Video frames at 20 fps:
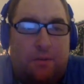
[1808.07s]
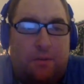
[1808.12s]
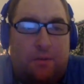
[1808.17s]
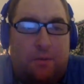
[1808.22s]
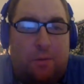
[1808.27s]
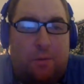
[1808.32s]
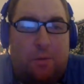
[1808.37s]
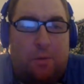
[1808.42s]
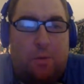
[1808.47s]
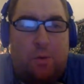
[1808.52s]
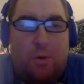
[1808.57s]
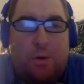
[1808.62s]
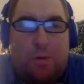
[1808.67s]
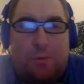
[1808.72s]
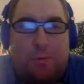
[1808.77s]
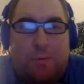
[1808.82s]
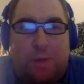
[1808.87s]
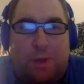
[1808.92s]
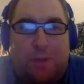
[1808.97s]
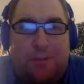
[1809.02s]
For
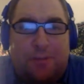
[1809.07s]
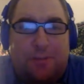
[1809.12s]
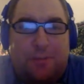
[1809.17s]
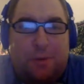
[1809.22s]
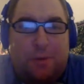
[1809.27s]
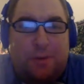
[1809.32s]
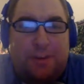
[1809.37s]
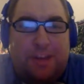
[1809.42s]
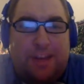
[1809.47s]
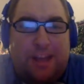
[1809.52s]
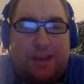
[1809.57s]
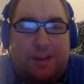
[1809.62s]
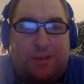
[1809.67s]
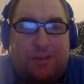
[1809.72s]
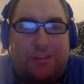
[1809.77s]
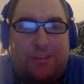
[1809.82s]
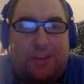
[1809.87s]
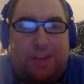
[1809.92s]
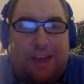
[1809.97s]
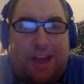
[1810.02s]
Baltimore, Tanner
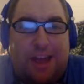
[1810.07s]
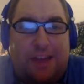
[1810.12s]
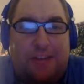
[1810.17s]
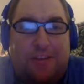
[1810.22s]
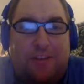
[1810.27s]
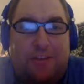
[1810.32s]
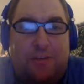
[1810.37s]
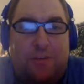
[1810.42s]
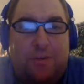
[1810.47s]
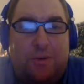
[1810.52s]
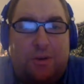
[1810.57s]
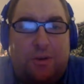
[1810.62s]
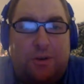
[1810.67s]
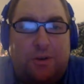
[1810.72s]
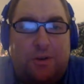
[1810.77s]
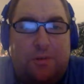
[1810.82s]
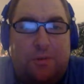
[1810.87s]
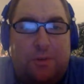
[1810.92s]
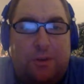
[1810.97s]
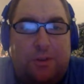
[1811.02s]
Scott, 2
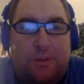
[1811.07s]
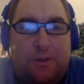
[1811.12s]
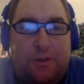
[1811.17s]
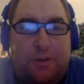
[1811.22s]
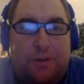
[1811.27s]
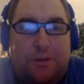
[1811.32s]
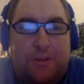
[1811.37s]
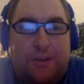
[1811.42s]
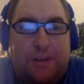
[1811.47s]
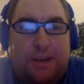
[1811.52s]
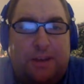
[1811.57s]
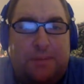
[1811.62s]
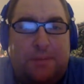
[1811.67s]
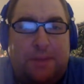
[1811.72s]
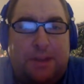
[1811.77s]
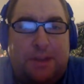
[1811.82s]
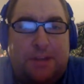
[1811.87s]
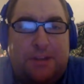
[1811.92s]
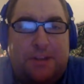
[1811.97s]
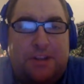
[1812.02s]
earned in 1/3 of an inning
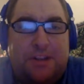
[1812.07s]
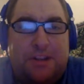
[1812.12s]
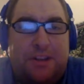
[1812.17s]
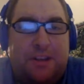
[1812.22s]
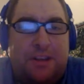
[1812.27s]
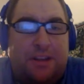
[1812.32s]
pitched.